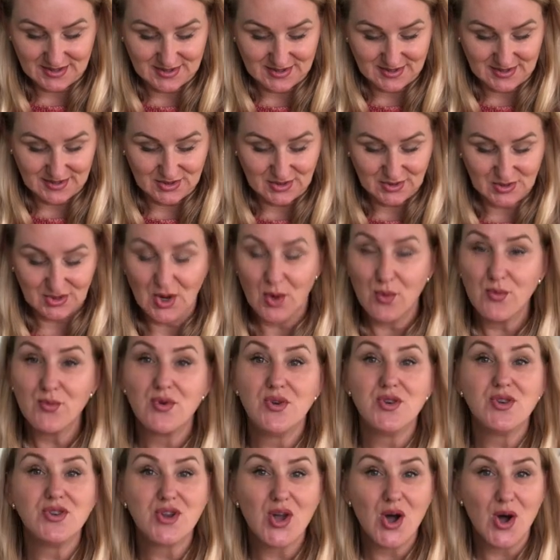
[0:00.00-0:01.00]
you don't
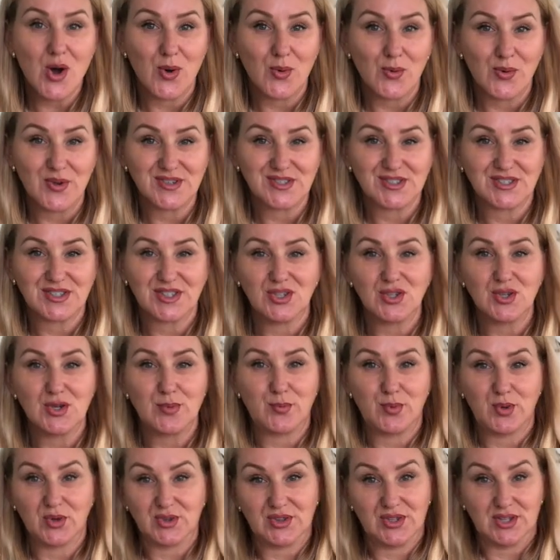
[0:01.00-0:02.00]
know until you
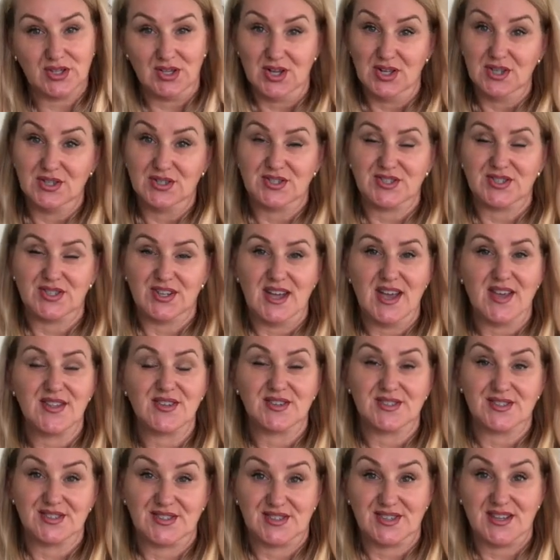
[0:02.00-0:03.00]
put the colors
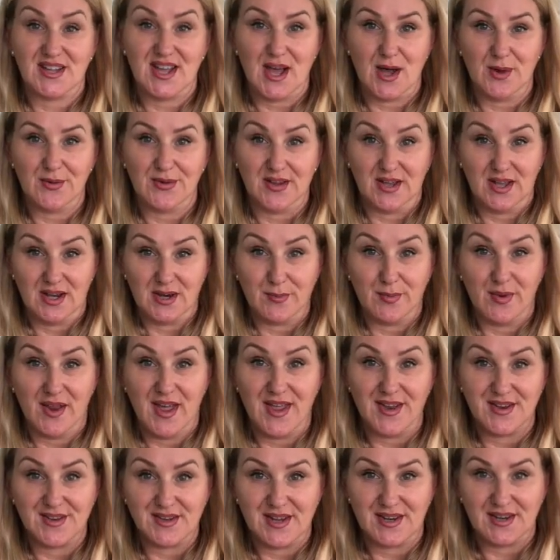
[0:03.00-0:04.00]
together to see how they're gonna
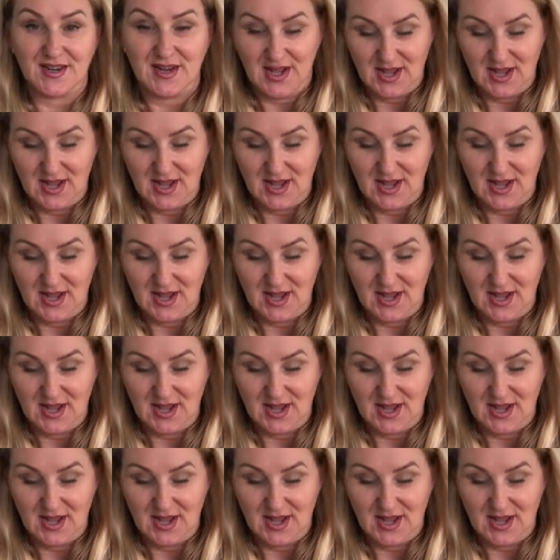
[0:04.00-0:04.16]
blend